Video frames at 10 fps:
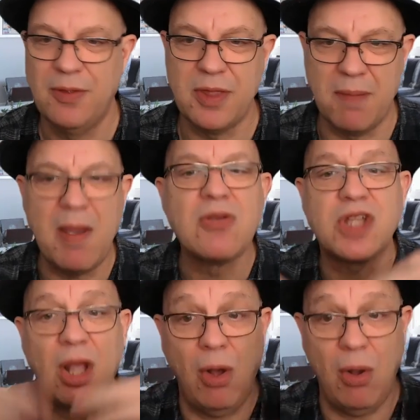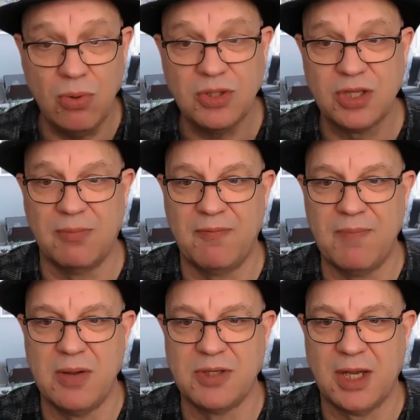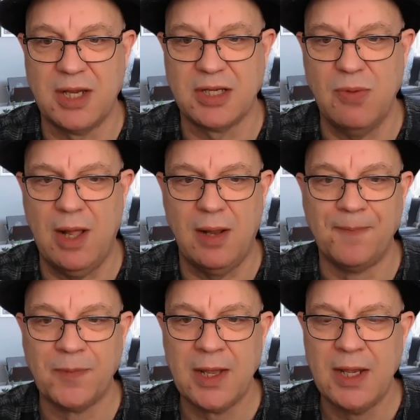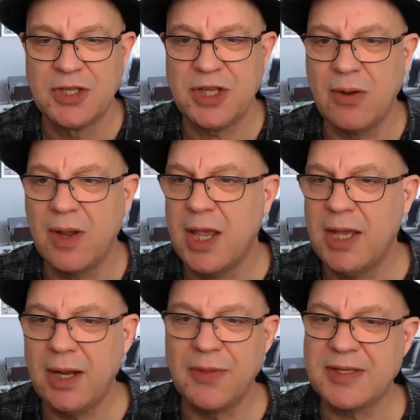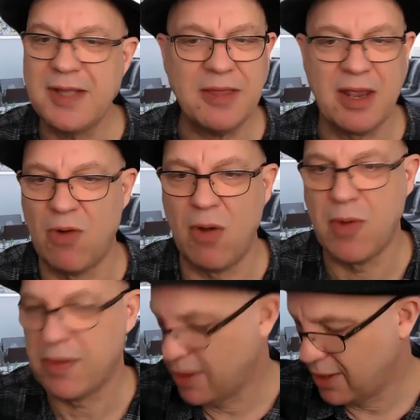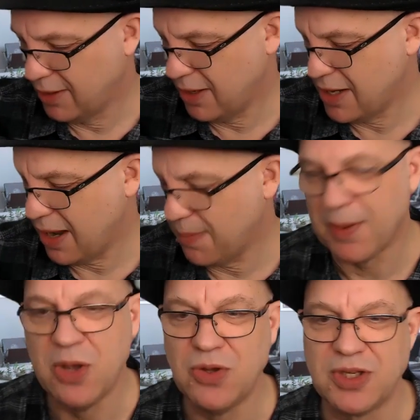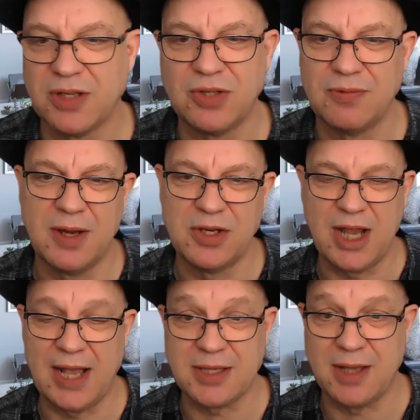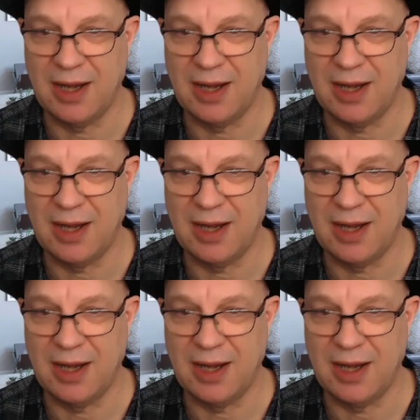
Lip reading: the most wholesome of music as well. So there's nothing wrong with blues and jazz. I